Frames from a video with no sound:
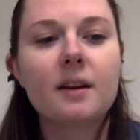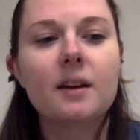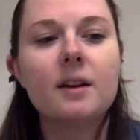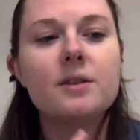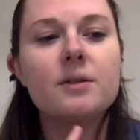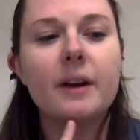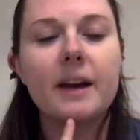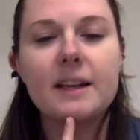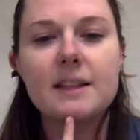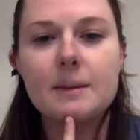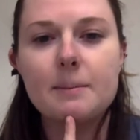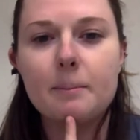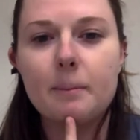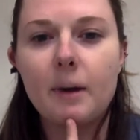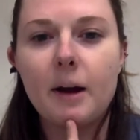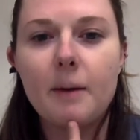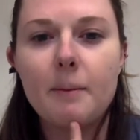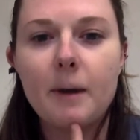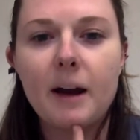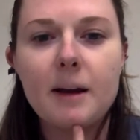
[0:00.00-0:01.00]
So I guess in
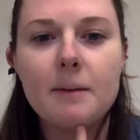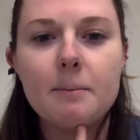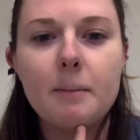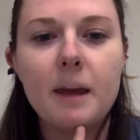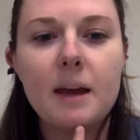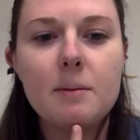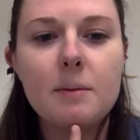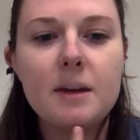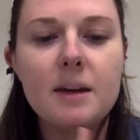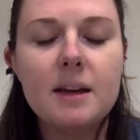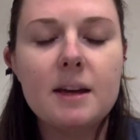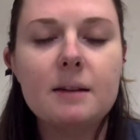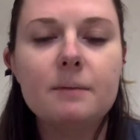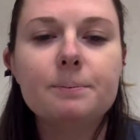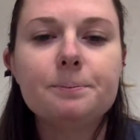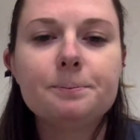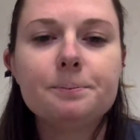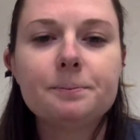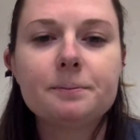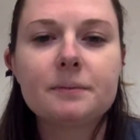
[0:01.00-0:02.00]
my mind,
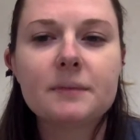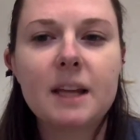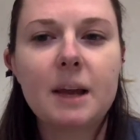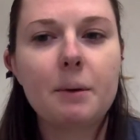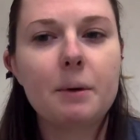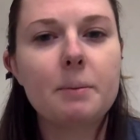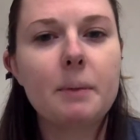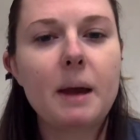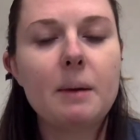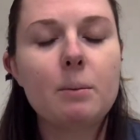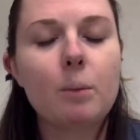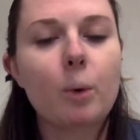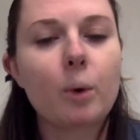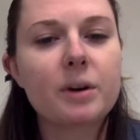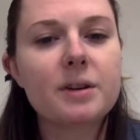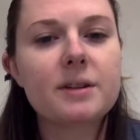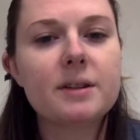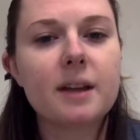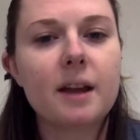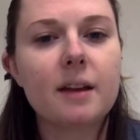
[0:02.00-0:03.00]
maybe it would make more
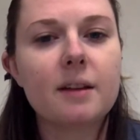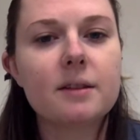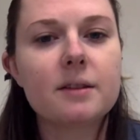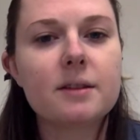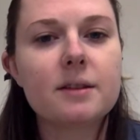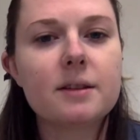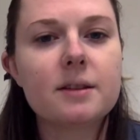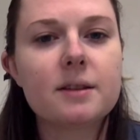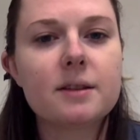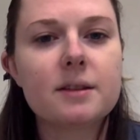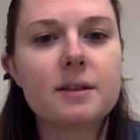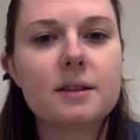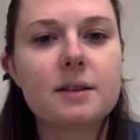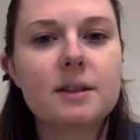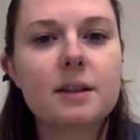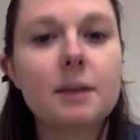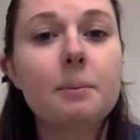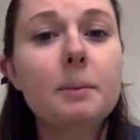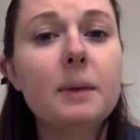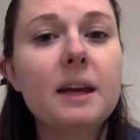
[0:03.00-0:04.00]
sense
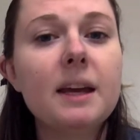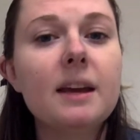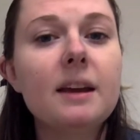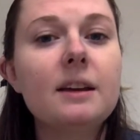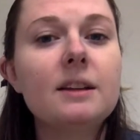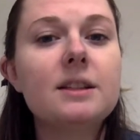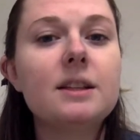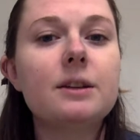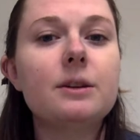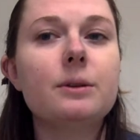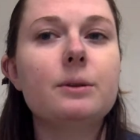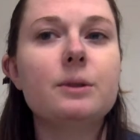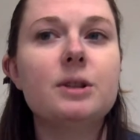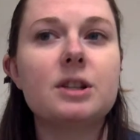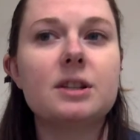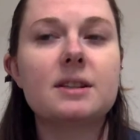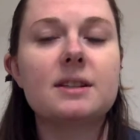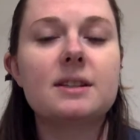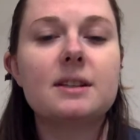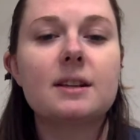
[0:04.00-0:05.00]
to me to
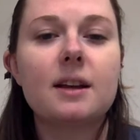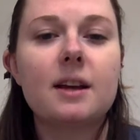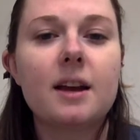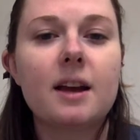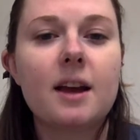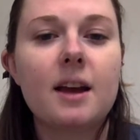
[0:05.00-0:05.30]
just